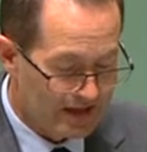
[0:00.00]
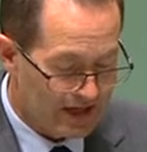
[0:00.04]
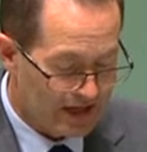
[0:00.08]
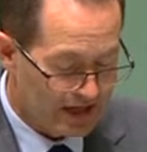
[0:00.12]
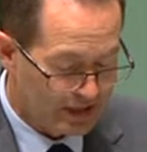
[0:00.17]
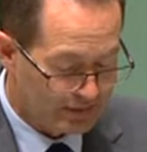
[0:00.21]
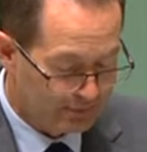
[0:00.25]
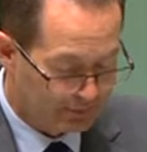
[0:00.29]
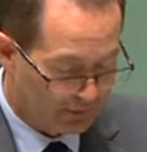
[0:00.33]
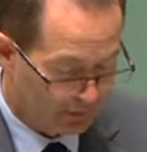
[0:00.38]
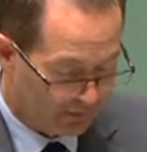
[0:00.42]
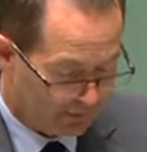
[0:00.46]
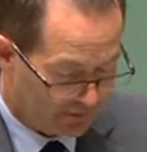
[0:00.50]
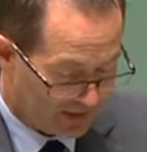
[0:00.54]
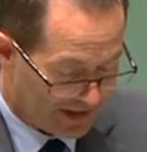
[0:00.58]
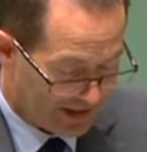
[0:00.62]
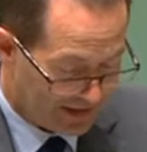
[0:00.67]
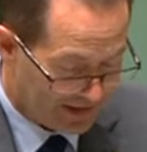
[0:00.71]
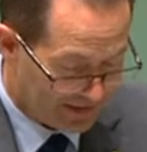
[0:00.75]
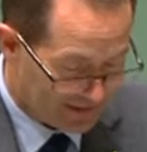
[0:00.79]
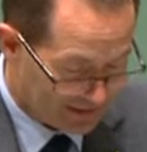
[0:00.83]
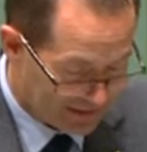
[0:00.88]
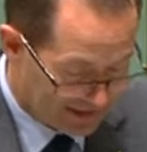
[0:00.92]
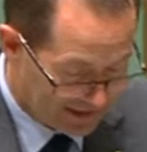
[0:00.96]

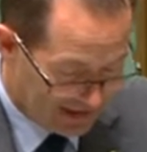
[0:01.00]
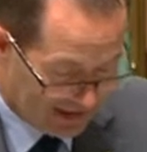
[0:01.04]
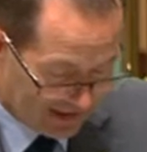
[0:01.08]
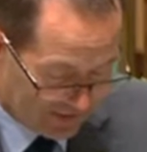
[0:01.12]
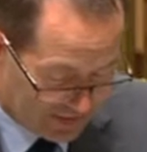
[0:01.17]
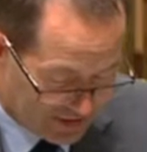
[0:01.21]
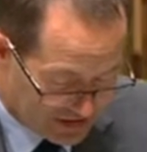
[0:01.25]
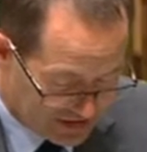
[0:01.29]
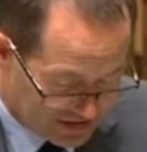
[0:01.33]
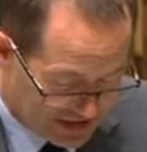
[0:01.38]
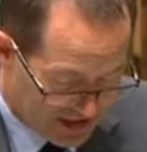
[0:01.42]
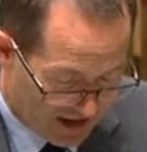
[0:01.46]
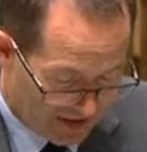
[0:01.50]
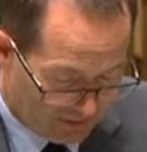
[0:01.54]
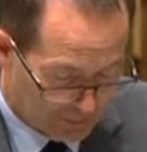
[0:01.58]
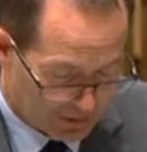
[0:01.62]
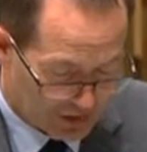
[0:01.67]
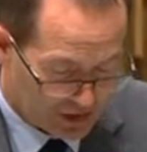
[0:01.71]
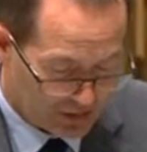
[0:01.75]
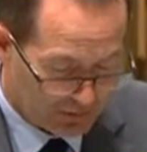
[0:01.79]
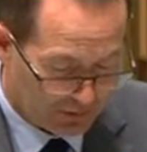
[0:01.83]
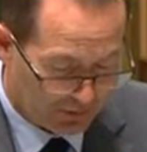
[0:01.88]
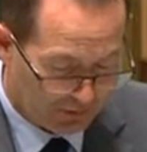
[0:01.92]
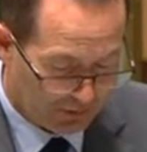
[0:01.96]
This
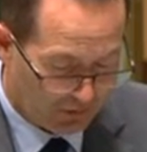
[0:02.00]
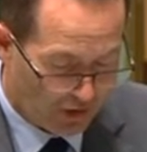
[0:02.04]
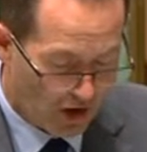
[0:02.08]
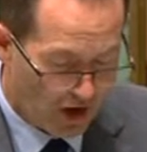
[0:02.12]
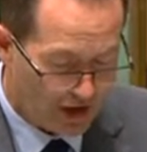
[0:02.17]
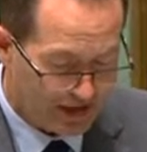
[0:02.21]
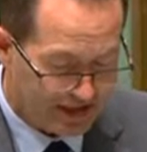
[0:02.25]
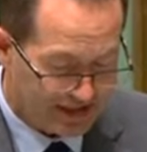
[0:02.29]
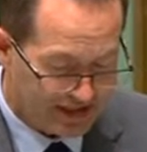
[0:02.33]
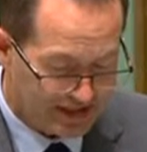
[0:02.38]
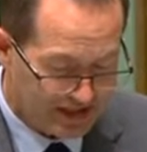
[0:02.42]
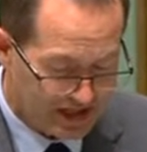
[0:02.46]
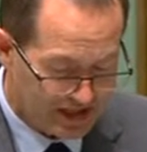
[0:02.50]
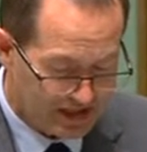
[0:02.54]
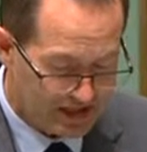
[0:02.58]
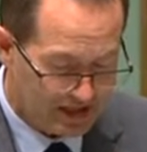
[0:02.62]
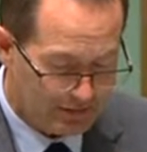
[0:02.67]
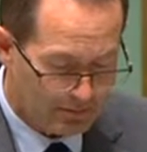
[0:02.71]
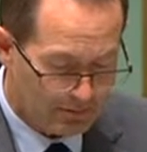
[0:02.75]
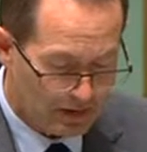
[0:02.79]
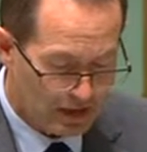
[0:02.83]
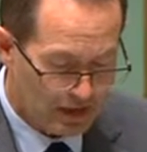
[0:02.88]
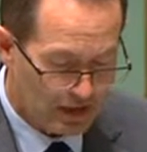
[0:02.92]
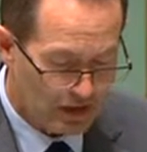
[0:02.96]
government is providing
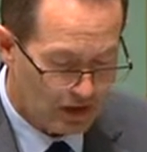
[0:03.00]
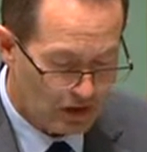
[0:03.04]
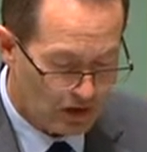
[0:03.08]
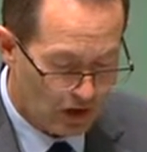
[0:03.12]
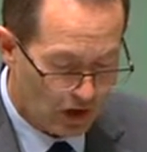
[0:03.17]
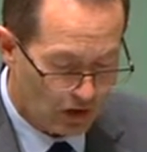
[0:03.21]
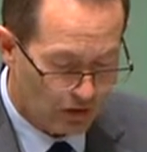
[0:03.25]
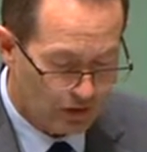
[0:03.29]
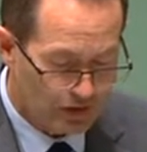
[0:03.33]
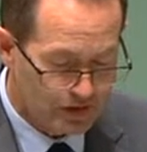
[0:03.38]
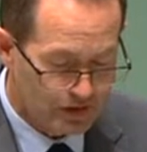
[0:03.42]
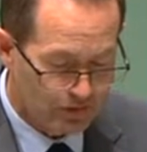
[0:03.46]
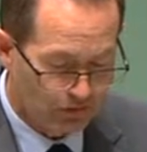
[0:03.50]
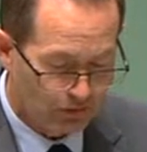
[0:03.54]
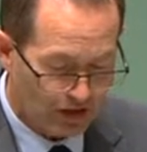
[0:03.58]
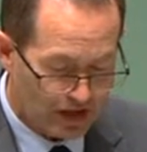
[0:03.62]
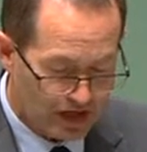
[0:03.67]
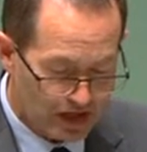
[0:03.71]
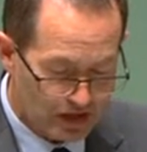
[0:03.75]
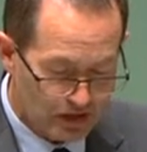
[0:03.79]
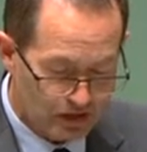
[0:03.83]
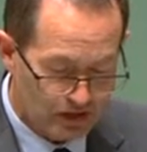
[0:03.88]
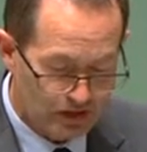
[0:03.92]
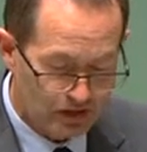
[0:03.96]
$60 million for
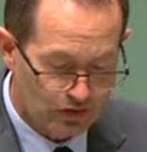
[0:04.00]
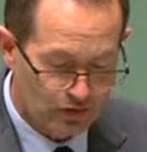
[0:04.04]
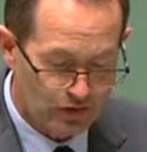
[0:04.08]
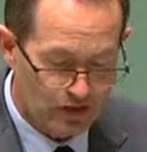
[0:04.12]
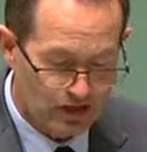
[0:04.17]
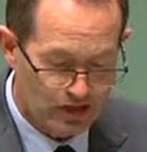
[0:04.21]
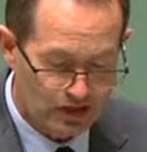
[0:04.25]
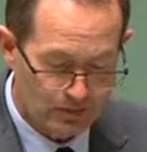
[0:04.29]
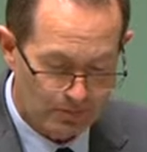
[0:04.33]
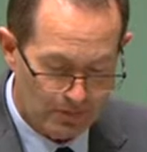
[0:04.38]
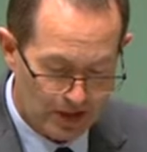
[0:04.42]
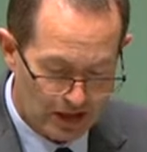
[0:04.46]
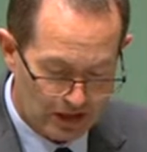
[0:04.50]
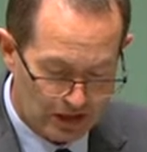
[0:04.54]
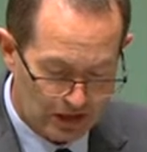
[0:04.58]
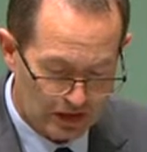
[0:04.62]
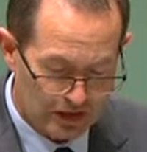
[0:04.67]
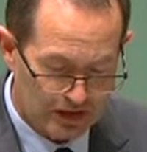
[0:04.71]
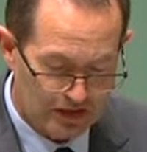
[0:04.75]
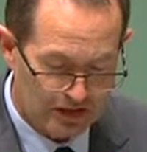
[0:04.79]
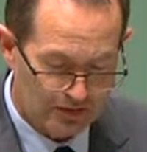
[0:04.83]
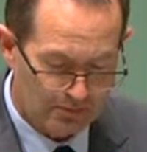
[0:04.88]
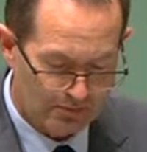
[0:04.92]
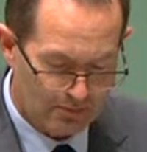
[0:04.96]
industry
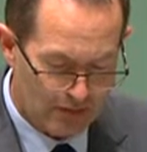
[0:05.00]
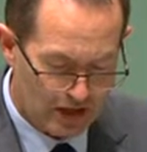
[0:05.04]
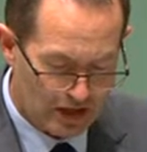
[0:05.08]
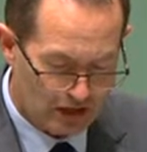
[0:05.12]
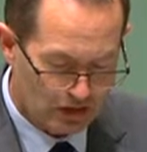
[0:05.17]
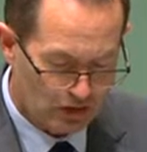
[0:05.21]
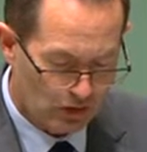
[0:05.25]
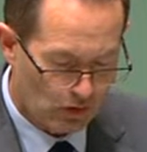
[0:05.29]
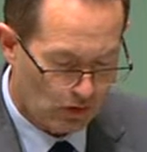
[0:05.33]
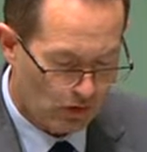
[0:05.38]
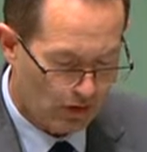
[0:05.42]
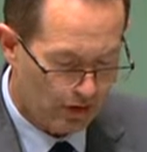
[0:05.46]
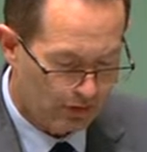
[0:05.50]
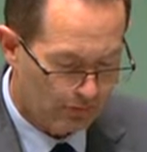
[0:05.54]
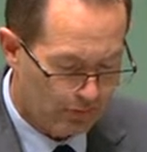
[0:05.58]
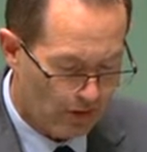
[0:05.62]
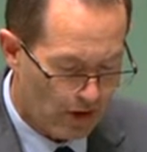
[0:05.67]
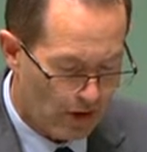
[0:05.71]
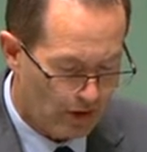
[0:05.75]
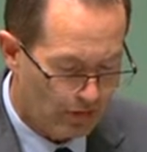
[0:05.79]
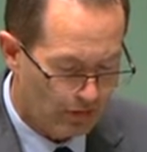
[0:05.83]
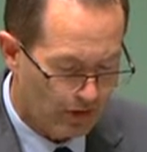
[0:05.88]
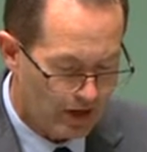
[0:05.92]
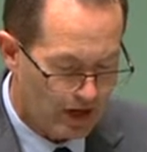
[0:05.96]
specialist mentoring
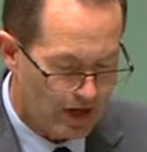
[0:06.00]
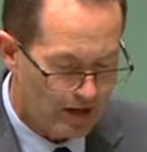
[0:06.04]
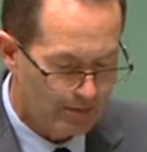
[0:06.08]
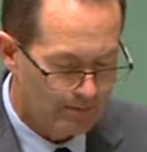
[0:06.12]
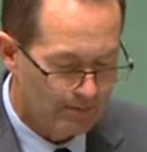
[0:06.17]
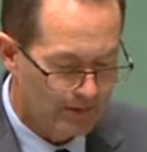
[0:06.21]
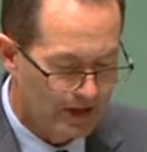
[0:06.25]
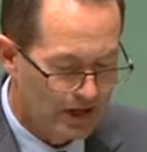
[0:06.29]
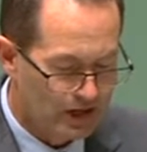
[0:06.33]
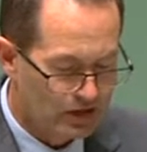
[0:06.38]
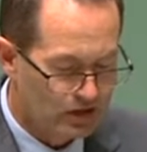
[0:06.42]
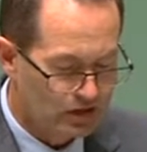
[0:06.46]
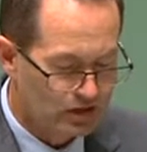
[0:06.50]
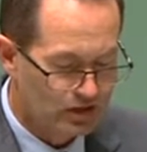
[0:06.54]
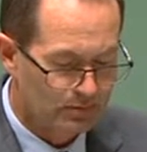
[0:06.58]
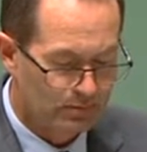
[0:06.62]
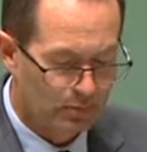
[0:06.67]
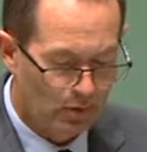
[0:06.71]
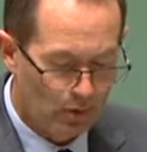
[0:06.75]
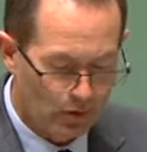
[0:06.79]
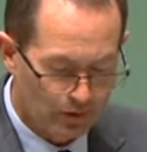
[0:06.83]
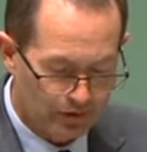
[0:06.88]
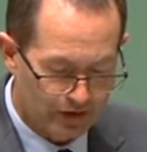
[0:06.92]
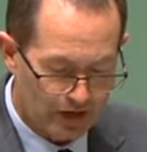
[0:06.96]
program to
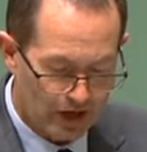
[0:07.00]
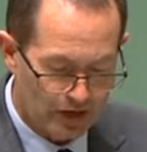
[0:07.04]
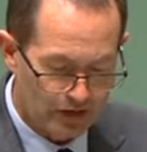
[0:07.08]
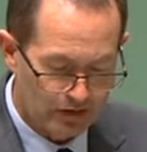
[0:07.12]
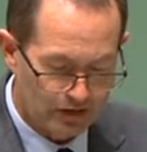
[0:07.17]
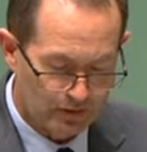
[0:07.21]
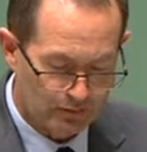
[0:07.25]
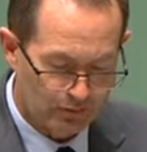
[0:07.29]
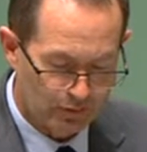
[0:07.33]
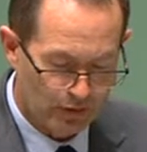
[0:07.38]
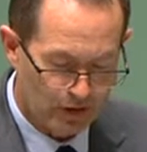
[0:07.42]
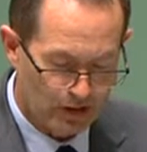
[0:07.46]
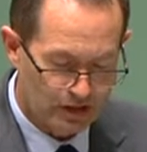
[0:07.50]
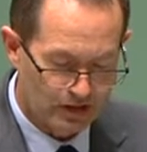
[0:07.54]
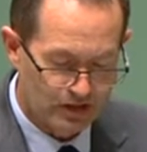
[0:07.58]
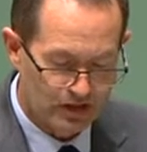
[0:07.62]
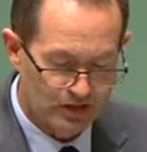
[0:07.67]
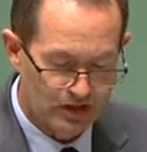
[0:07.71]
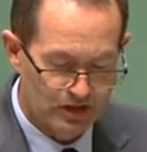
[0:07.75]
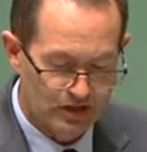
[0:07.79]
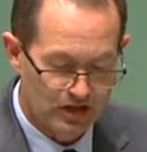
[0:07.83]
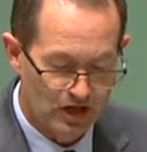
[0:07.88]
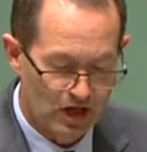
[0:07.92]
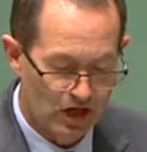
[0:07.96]
support those
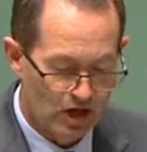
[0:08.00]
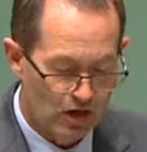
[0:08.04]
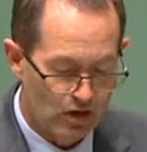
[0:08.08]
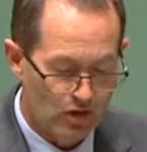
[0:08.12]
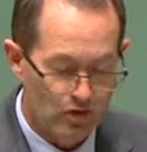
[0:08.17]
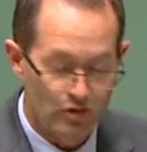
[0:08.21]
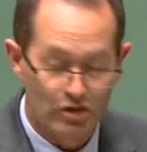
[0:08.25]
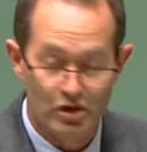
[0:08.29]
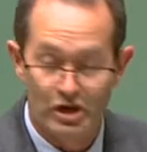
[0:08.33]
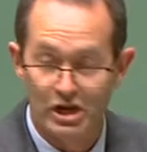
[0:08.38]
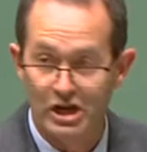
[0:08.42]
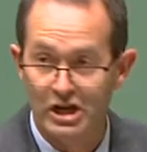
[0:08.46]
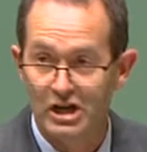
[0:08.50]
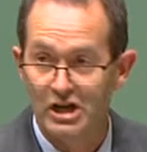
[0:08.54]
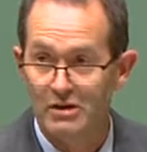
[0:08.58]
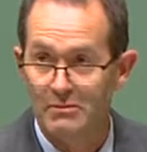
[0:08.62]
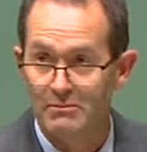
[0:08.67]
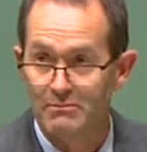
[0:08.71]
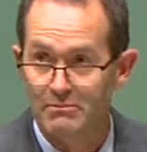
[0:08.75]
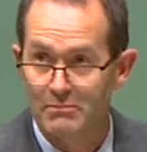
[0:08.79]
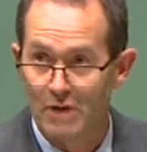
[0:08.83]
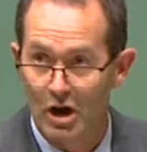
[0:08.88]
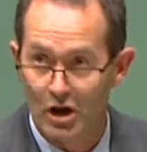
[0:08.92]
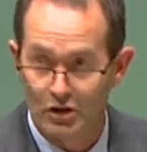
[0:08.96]
apprentices who need
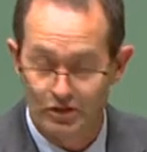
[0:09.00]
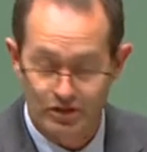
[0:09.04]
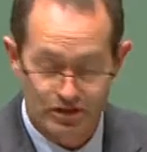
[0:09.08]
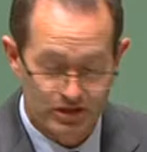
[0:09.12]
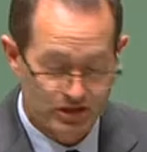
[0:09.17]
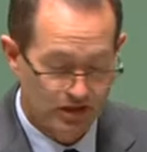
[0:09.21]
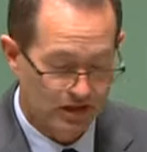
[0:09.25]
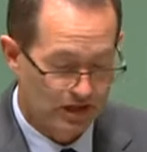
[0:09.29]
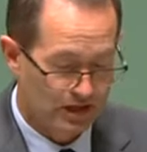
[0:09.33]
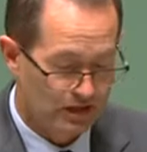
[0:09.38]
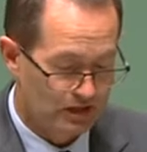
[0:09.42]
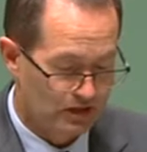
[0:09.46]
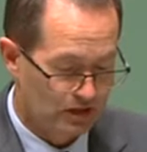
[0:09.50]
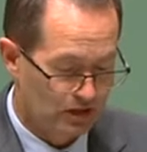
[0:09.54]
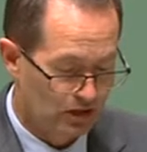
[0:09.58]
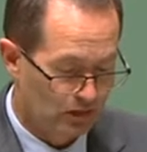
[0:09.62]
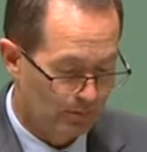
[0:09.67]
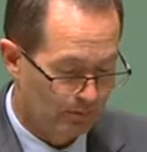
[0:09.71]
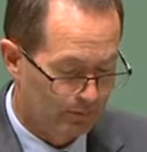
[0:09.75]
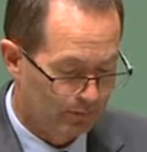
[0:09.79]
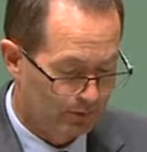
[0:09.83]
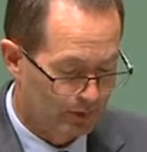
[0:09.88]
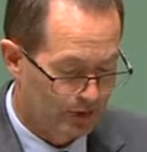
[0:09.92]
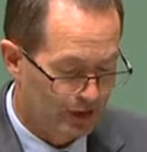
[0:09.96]
it most to
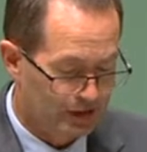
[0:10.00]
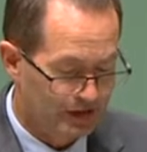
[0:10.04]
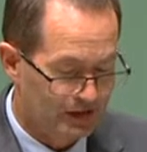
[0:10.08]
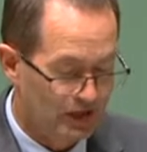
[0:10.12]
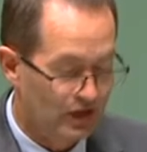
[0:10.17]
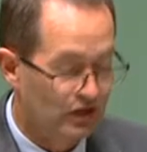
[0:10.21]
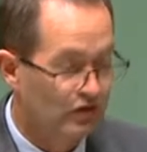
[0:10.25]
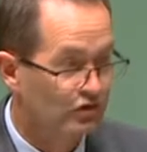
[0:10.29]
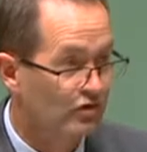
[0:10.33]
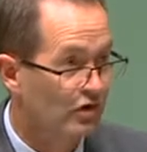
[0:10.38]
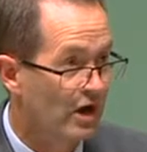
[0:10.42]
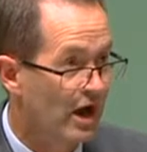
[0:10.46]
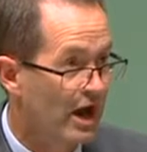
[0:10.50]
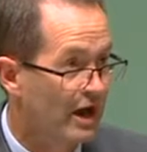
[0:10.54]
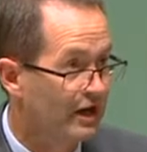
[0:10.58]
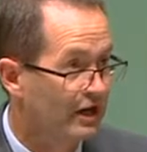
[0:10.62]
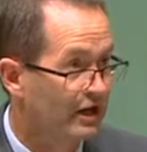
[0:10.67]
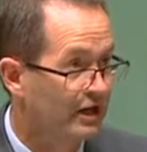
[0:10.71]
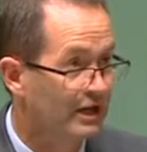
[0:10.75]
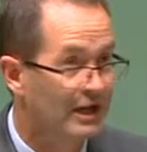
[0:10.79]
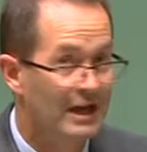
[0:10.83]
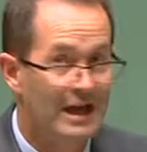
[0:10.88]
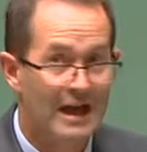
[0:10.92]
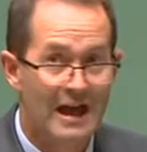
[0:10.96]
complete their
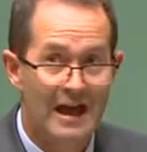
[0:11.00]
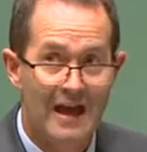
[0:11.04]
training,